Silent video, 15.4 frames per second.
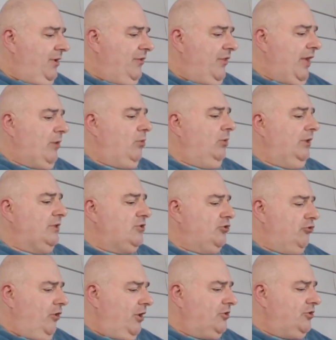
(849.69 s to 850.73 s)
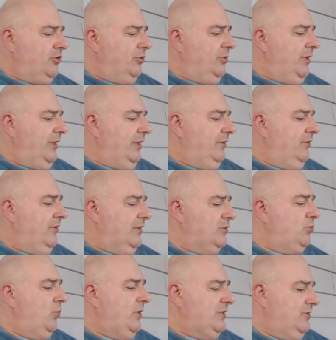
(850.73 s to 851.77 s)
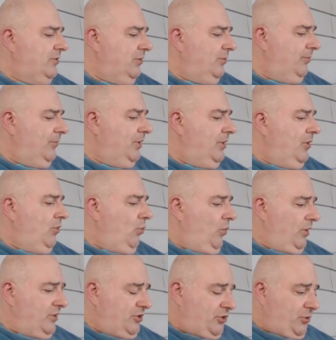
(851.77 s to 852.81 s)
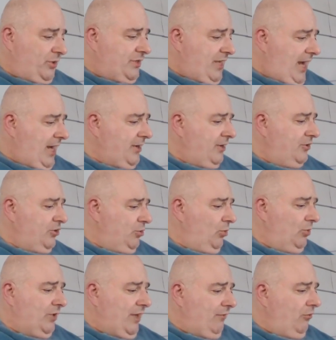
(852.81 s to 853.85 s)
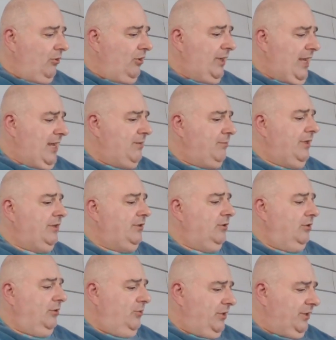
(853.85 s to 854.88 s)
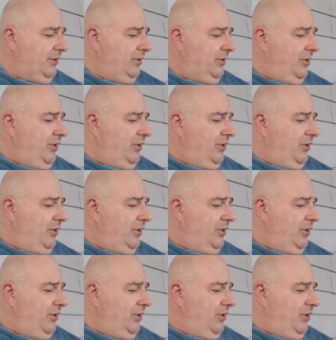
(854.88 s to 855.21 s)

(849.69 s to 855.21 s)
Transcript: They will instruct you in this wisdom. Once you attain it, you will never again be deluded.